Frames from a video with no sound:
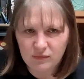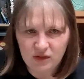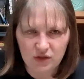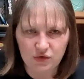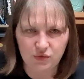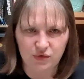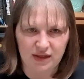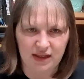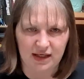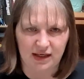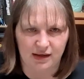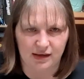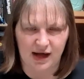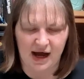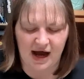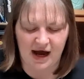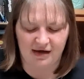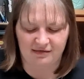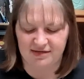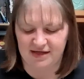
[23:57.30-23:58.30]
you can't
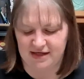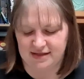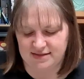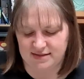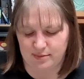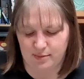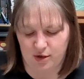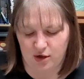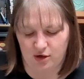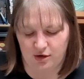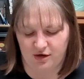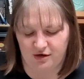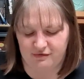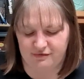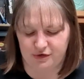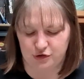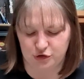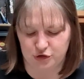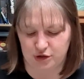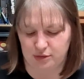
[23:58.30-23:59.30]
have that as a part of
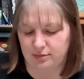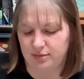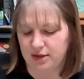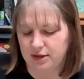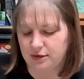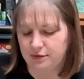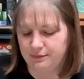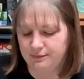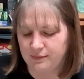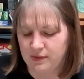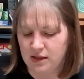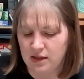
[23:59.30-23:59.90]
your jumbo.